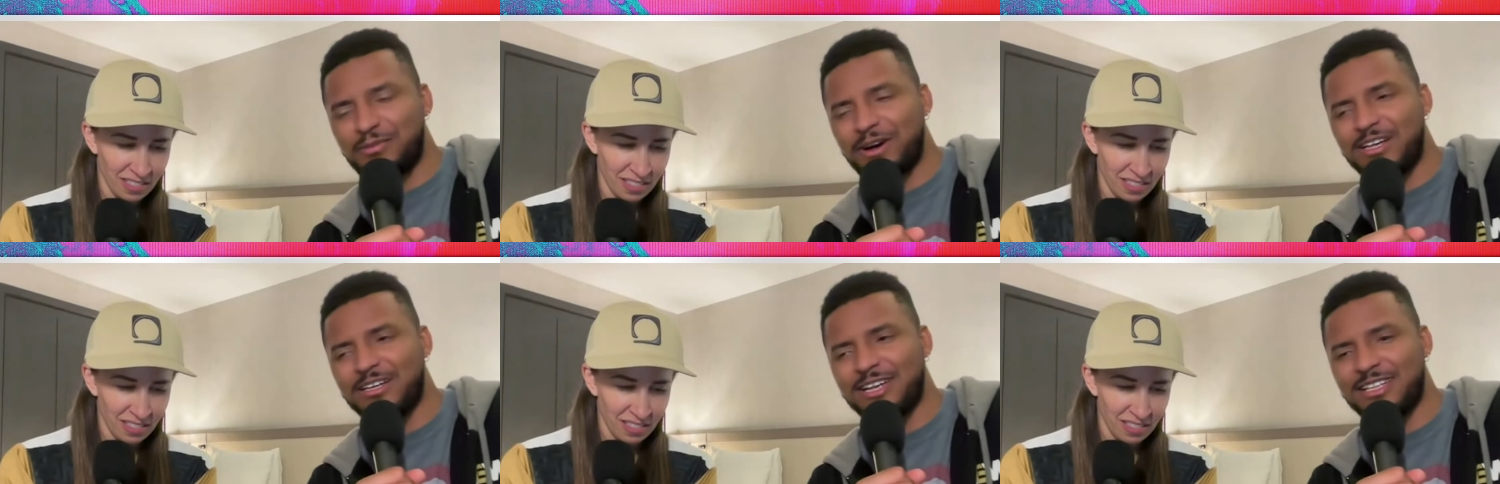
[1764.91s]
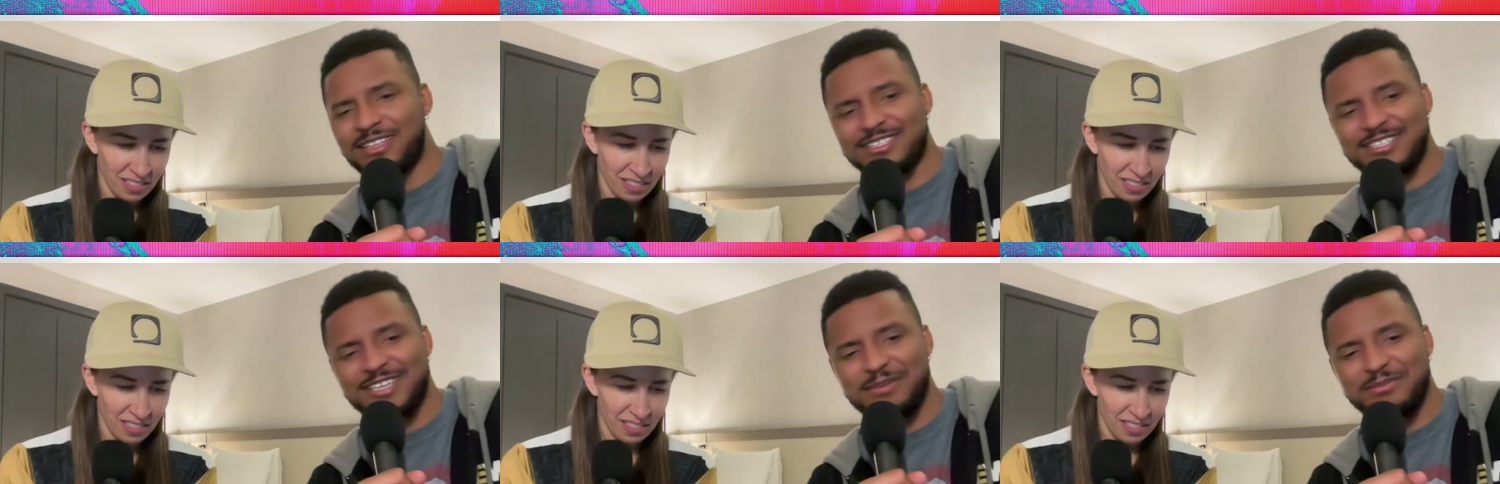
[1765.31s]
Speaker 1: But at
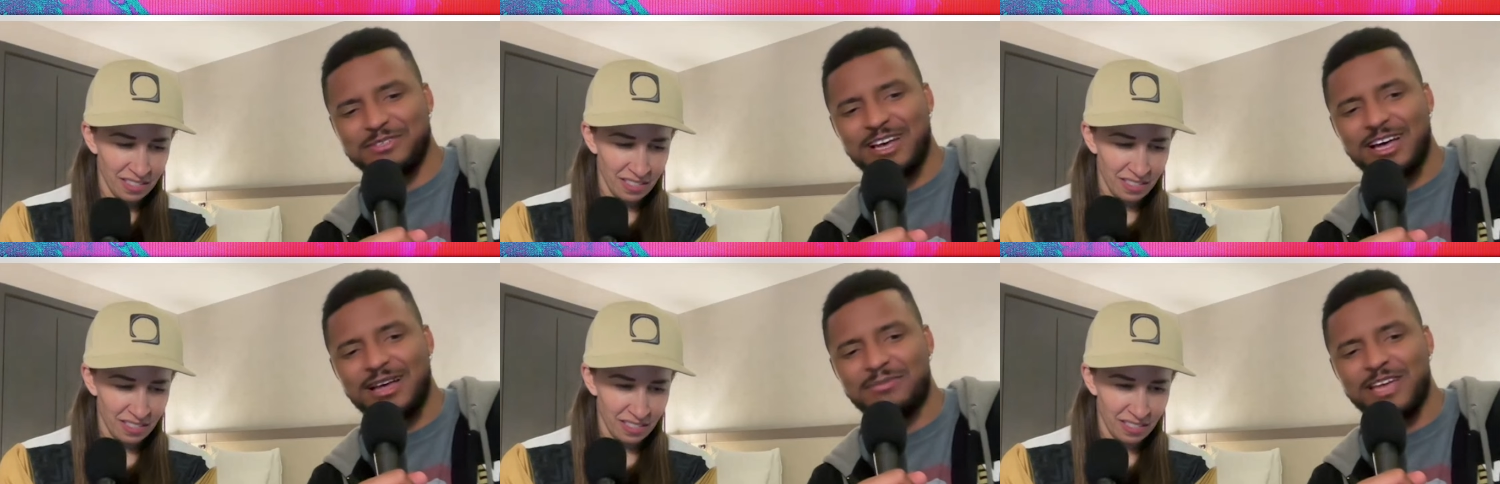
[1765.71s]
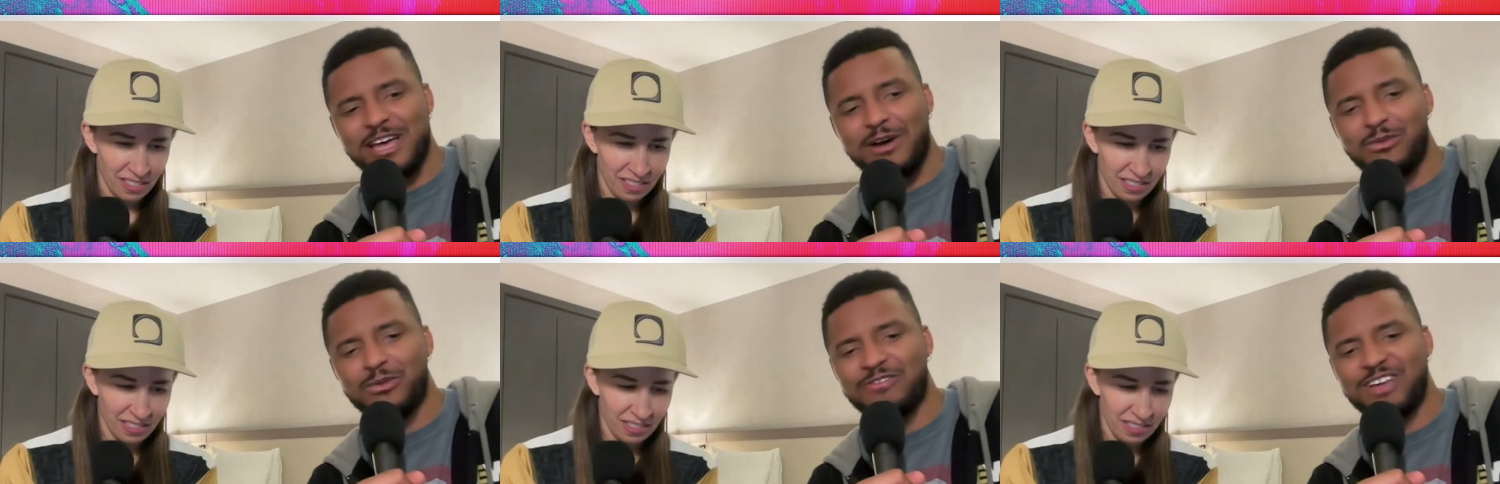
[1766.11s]
the same time,
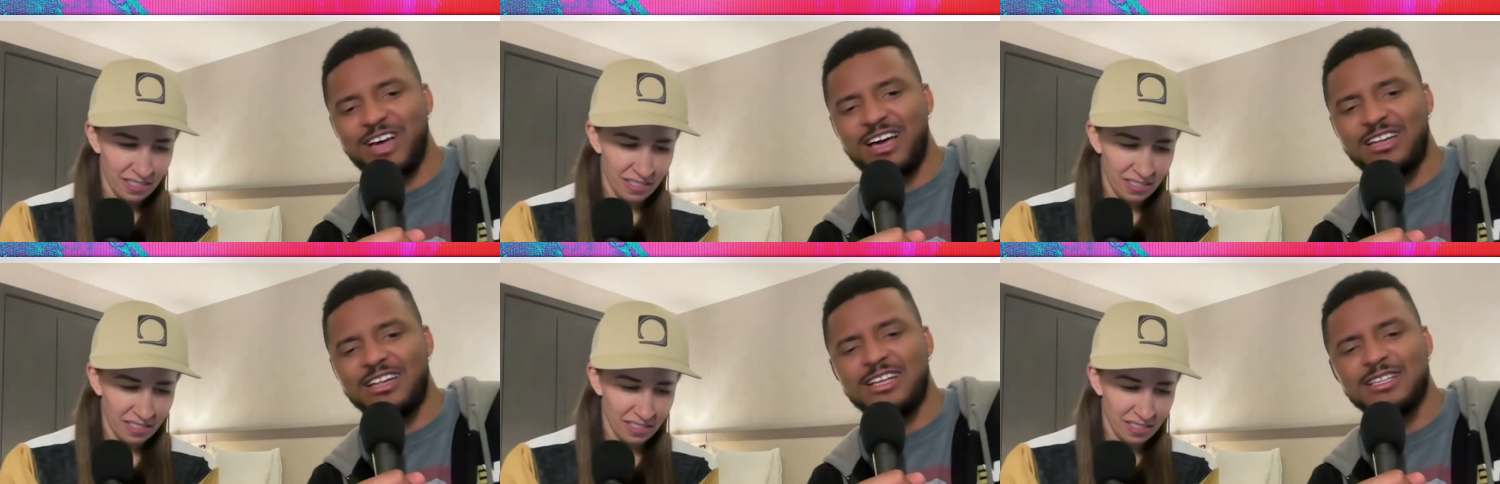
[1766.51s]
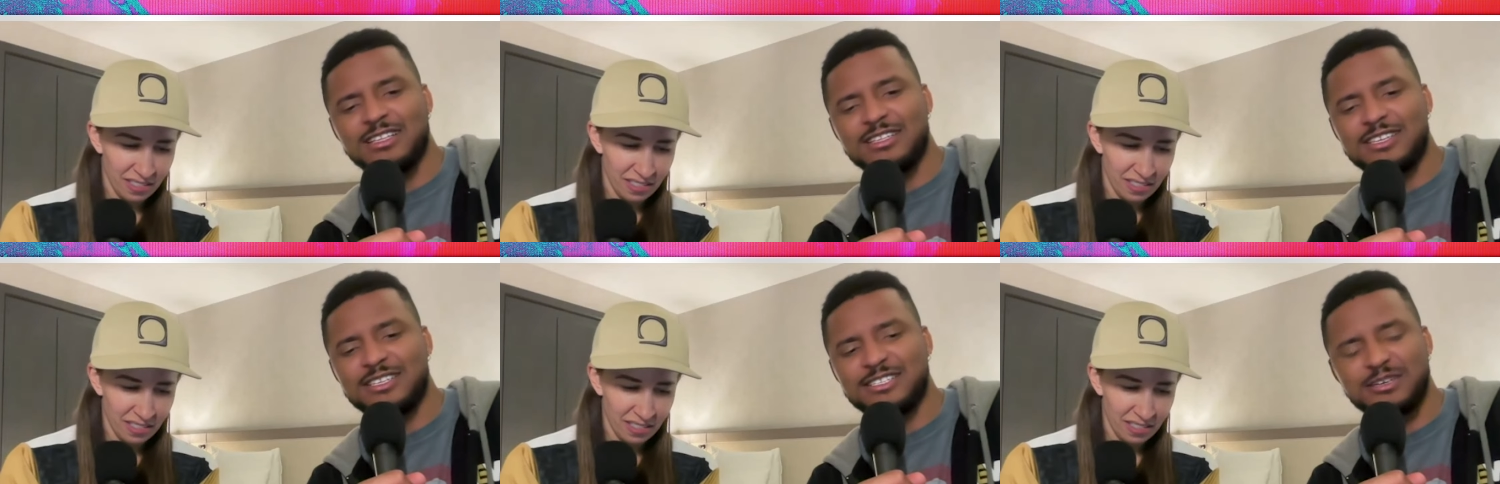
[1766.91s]
now we've got
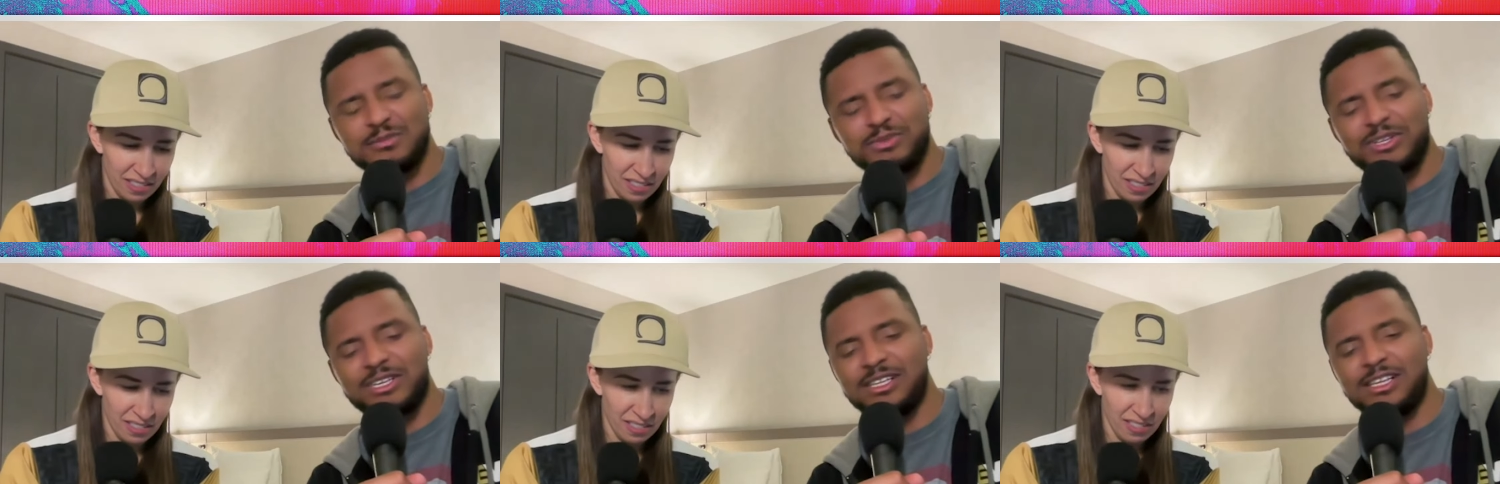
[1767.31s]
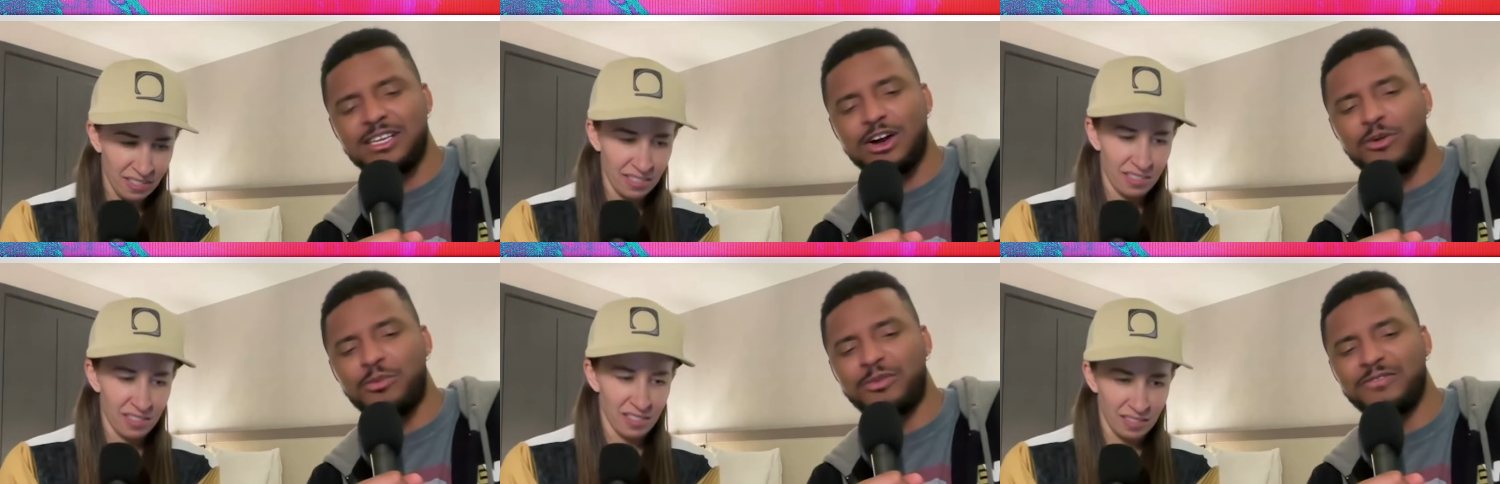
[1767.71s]
this
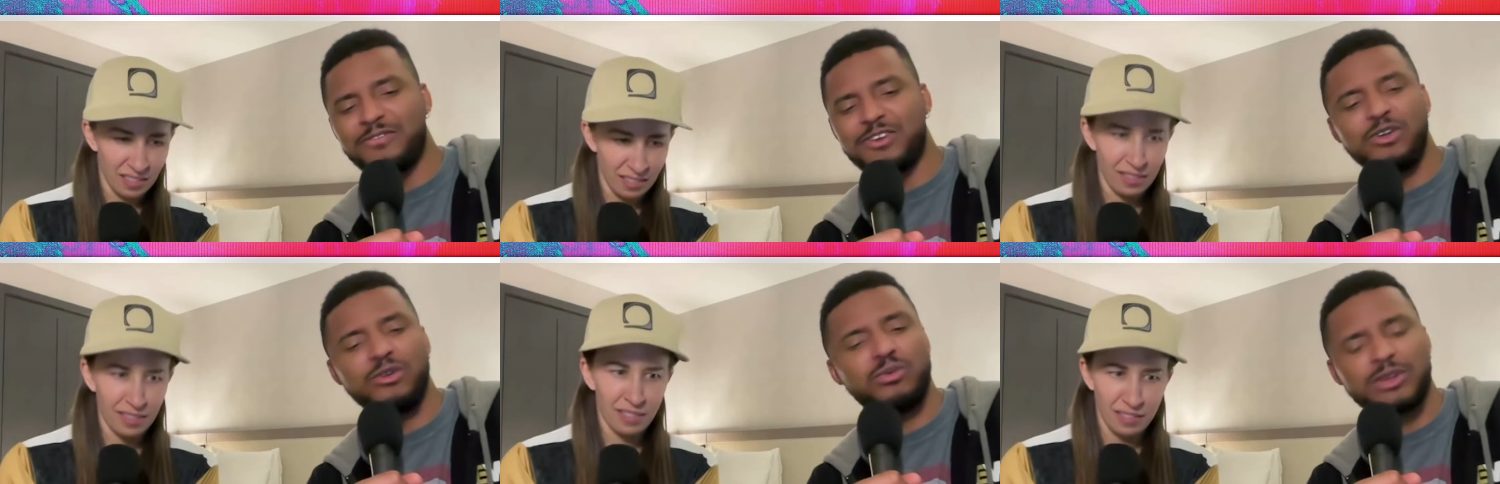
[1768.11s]
completely open field.